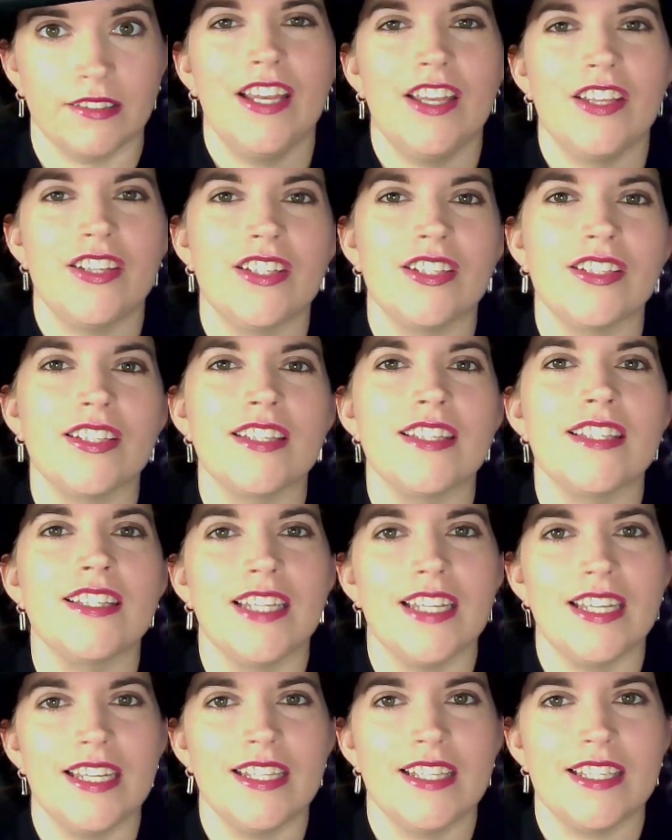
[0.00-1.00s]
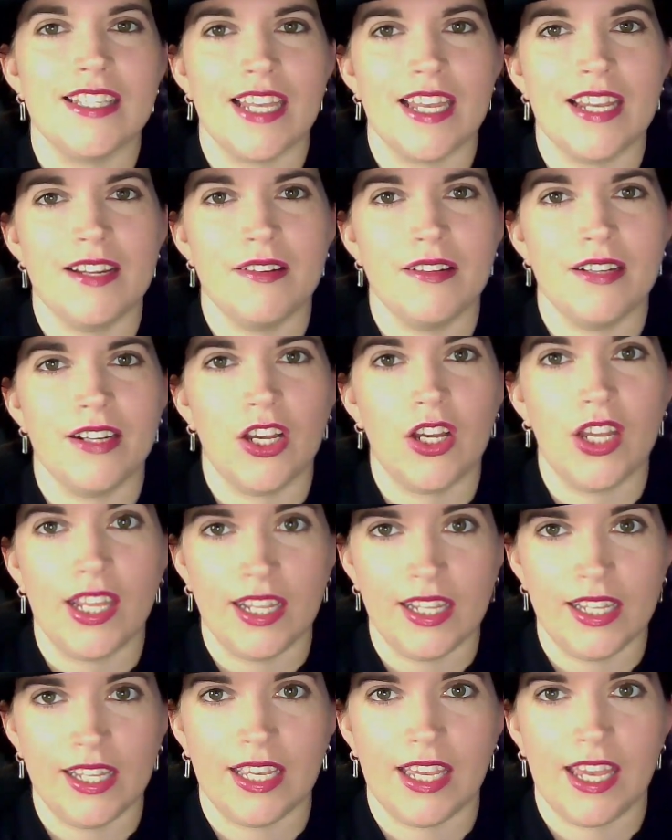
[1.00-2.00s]
Succeeds in
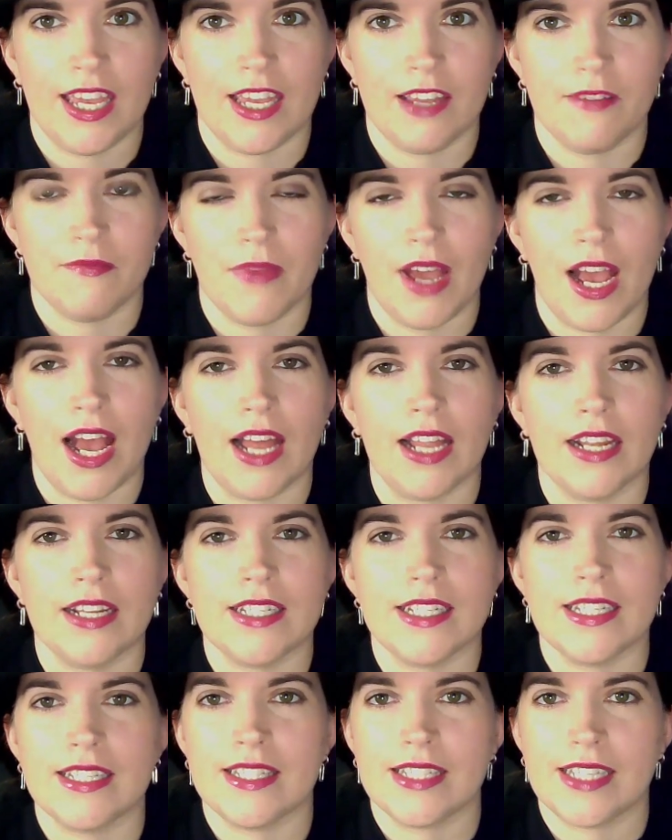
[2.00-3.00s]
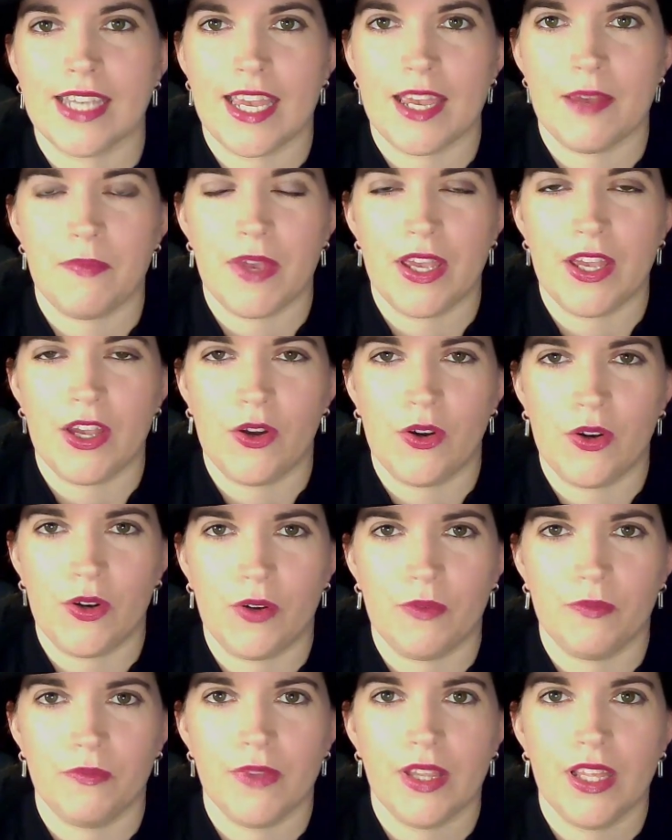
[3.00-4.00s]
killing him and escaping
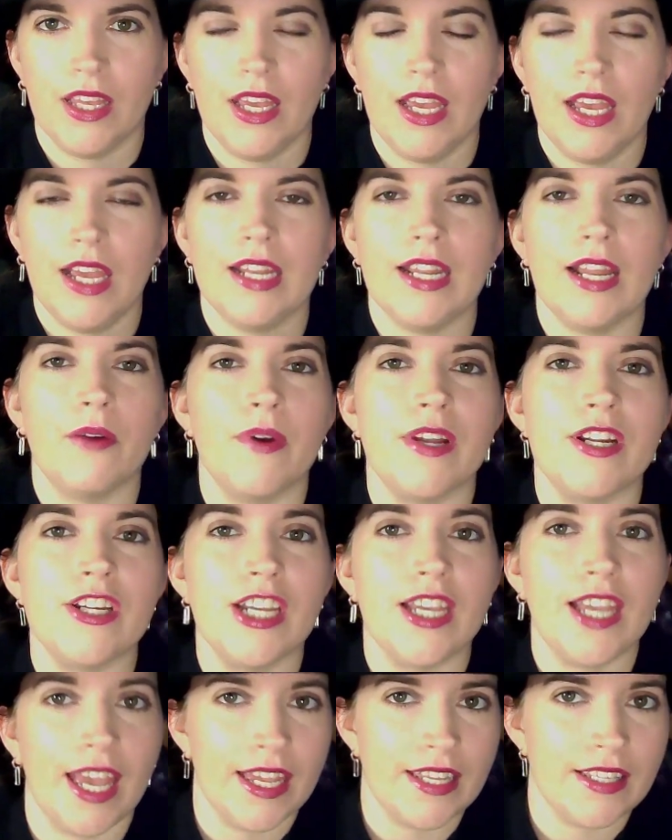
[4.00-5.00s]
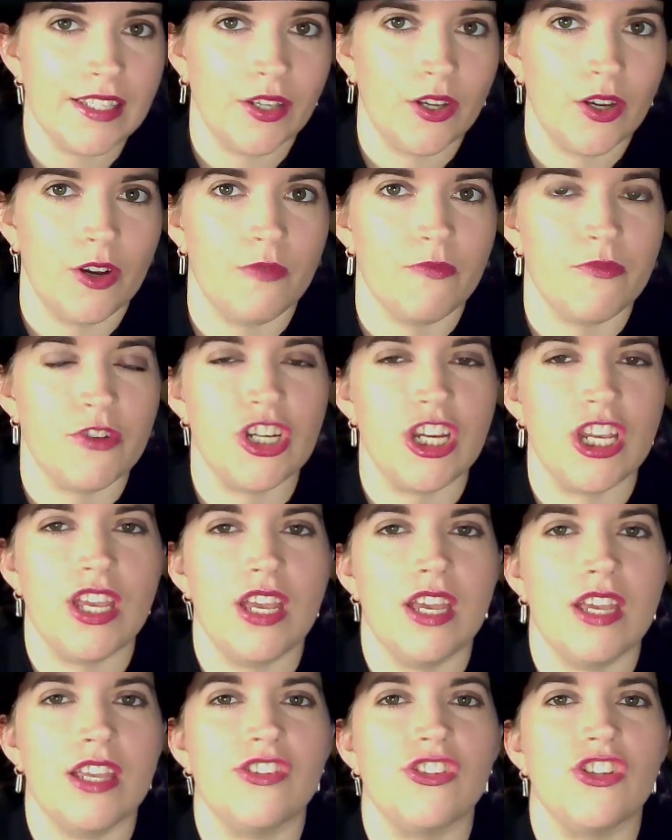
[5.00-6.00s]
home. Now when she gets home, she
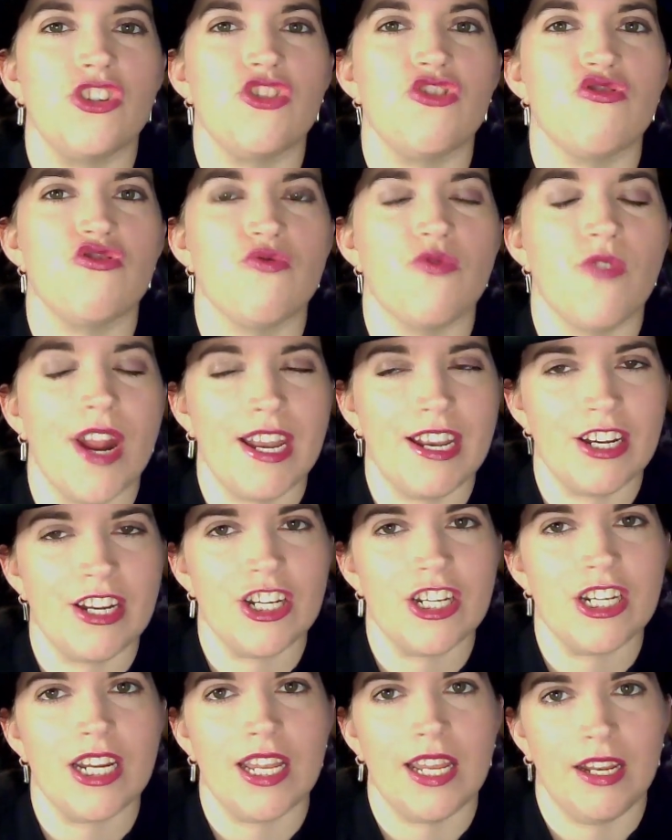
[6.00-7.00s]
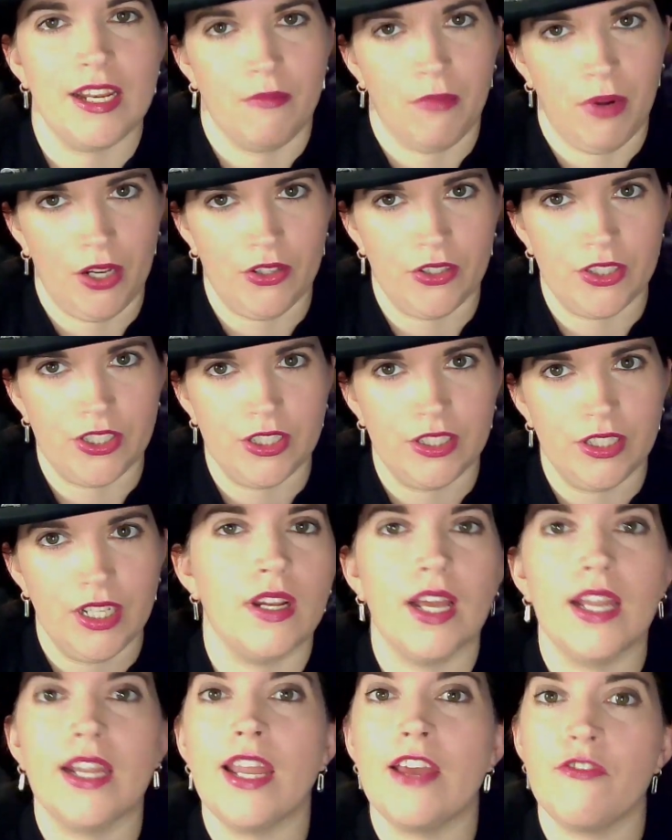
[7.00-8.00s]
is drenched in blood.
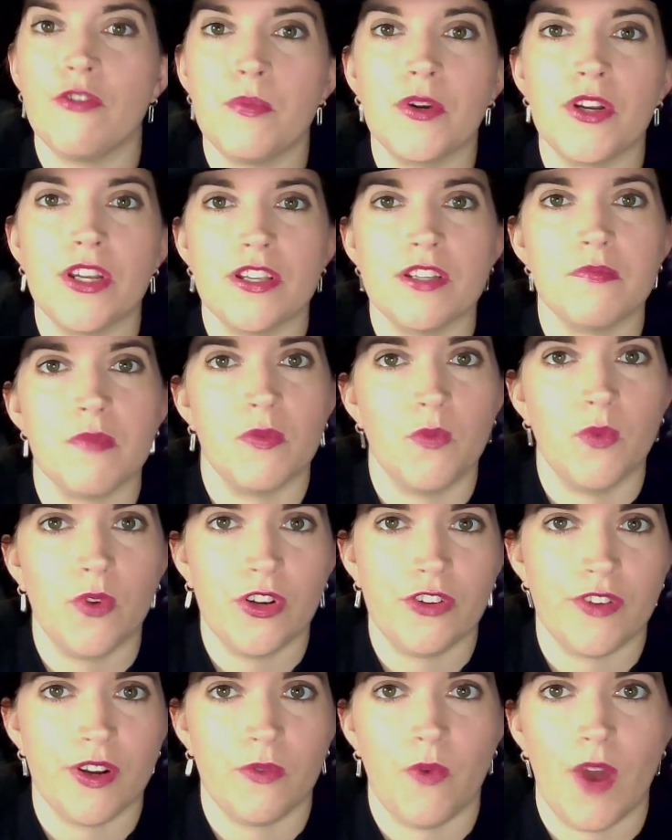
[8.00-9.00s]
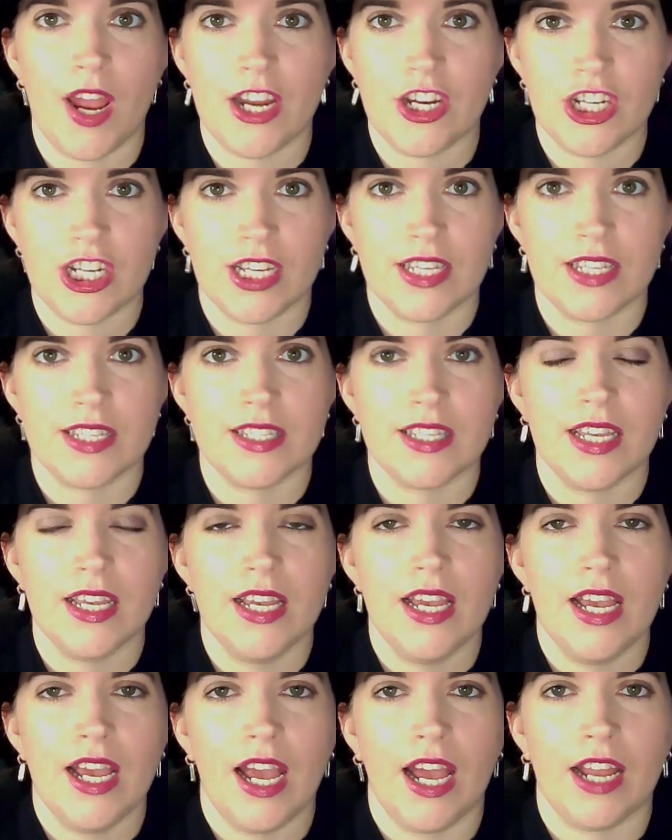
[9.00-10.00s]
And everybody has been wondering where she is.
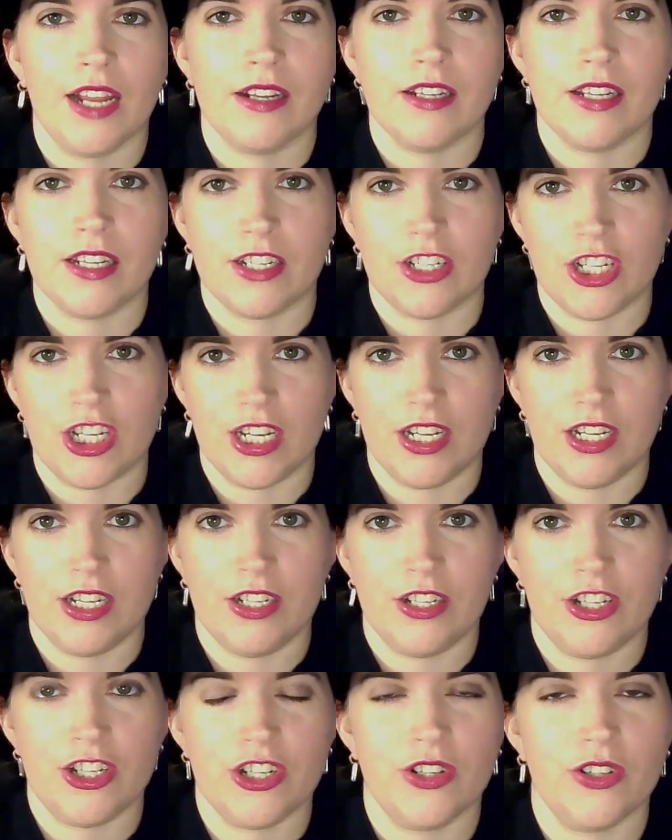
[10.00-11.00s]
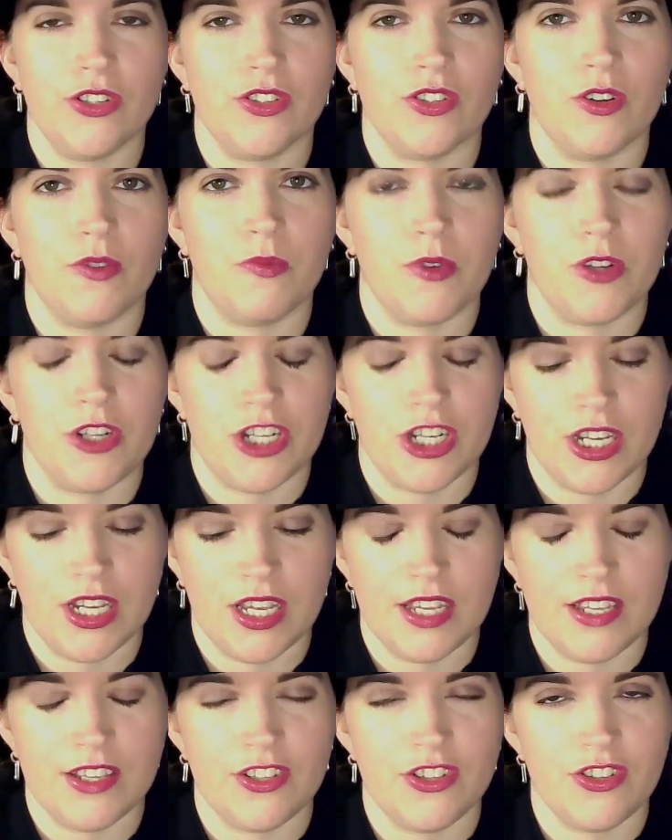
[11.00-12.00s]
And she shows up, she
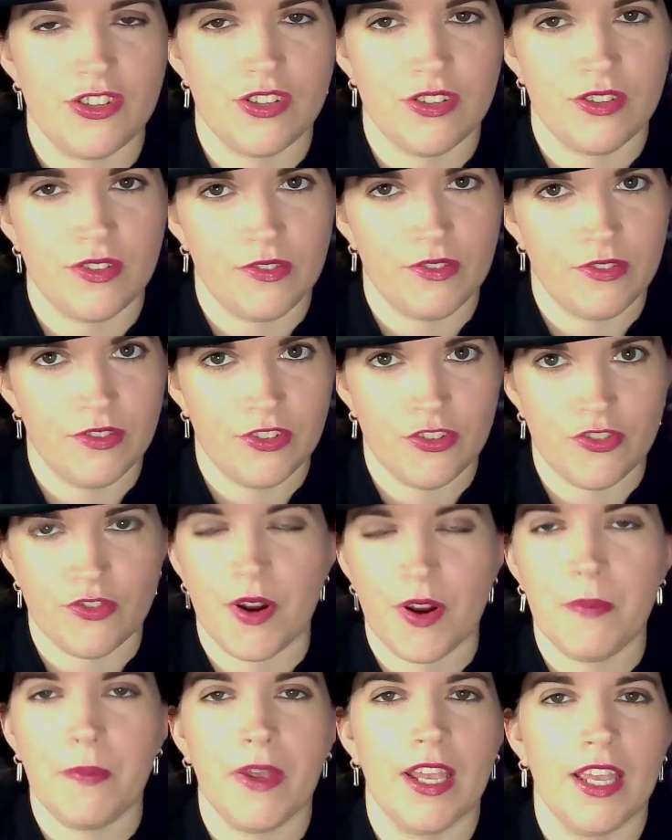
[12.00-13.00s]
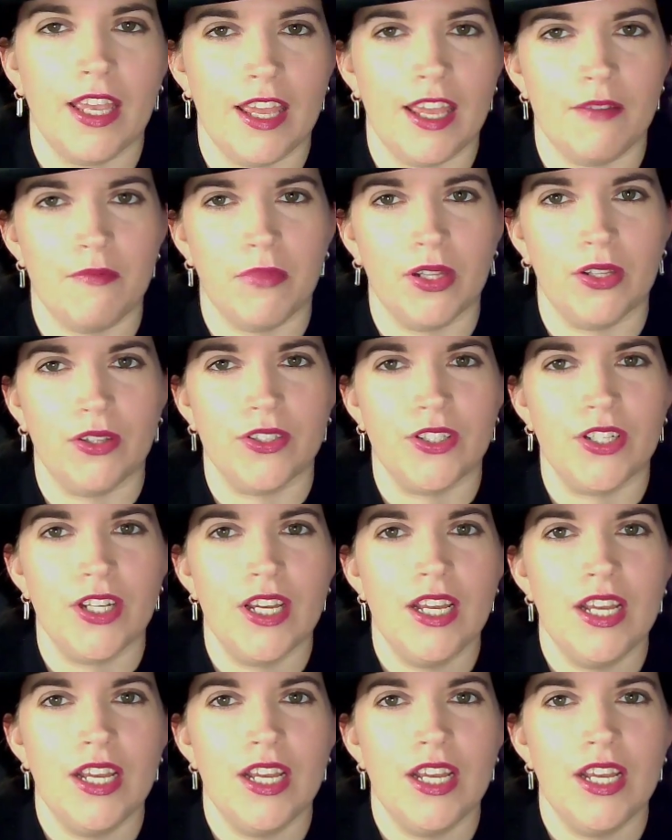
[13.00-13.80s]
is dripping in blood.